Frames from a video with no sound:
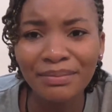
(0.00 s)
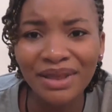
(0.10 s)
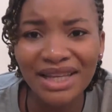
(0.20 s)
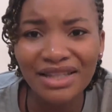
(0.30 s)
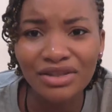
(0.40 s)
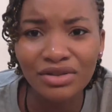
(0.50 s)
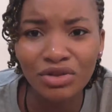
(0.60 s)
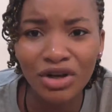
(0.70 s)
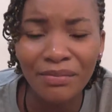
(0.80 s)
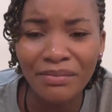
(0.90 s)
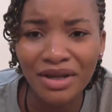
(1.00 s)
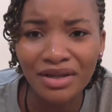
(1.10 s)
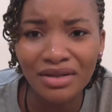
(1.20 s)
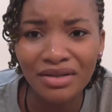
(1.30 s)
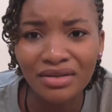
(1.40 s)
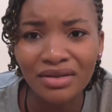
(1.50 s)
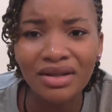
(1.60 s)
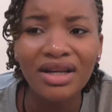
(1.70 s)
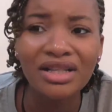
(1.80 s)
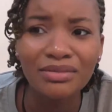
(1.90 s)
please drop me
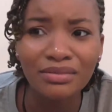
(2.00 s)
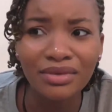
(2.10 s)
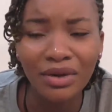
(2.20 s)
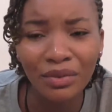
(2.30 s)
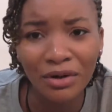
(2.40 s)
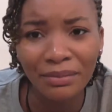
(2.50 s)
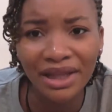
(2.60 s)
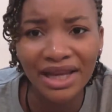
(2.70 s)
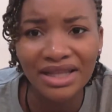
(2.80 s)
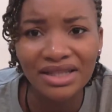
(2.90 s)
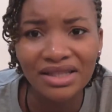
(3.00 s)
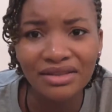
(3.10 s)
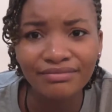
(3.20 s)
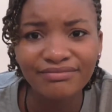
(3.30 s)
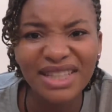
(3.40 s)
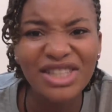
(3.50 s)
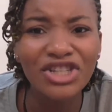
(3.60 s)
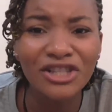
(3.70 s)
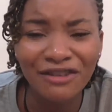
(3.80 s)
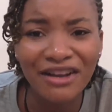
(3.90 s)
at my workplace? It's
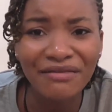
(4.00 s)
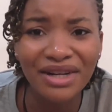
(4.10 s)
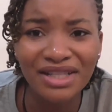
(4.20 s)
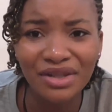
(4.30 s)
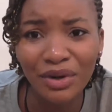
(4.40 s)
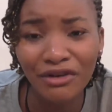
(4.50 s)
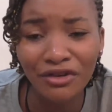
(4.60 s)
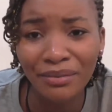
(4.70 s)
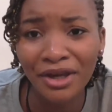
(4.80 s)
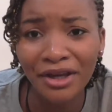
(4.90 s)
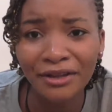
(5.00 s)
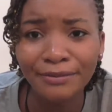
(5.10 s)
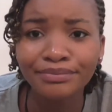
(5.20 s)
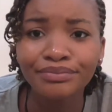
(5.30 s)
just 5 minutes away from here."